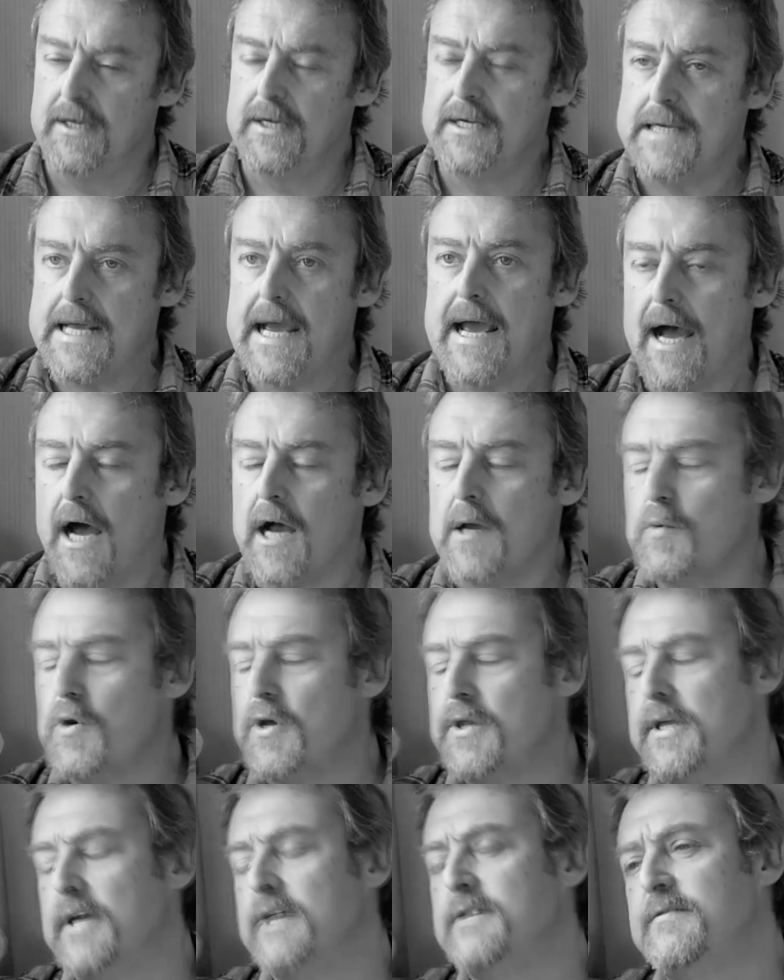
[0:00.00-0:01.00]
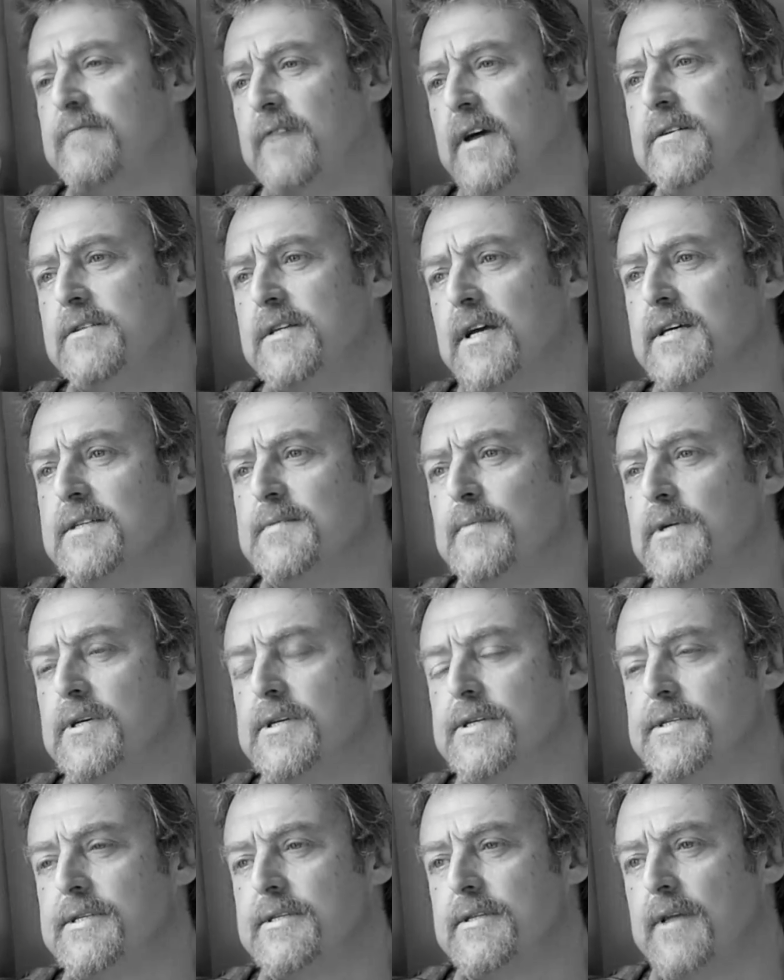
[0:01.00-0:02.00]
Yeah, I want those photos
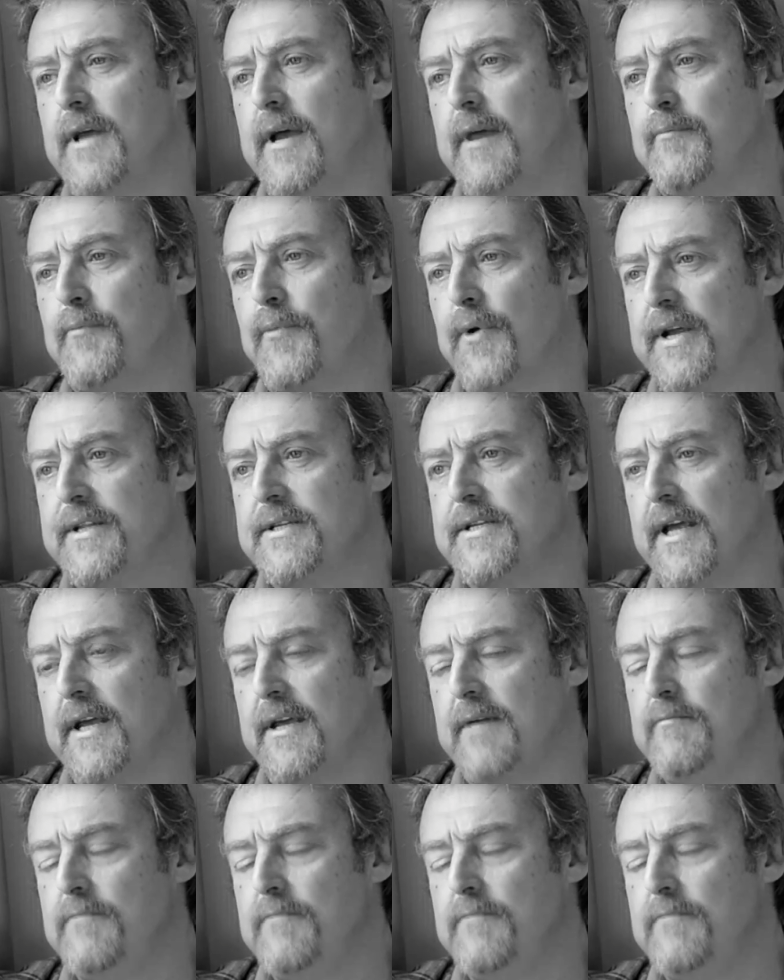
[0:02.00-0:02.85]
because they're breathtaking,